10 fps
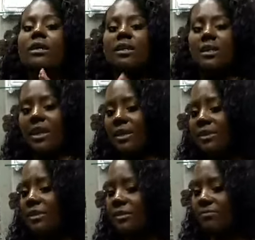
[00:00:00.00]
then yes.
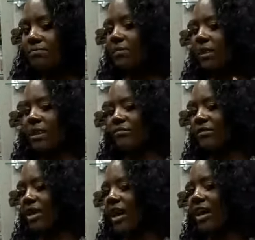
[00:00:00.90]
If
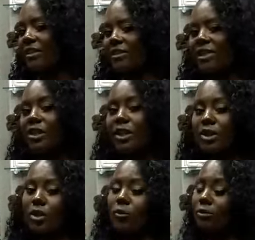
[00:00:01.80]
not, then
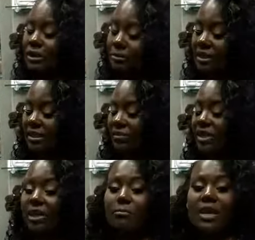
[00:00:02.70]
no, which means if
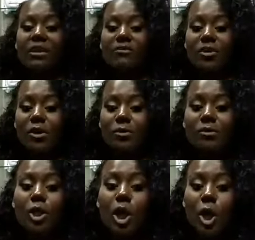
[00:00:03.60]
it can make a fro,
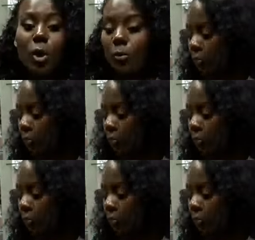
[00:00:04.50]
no.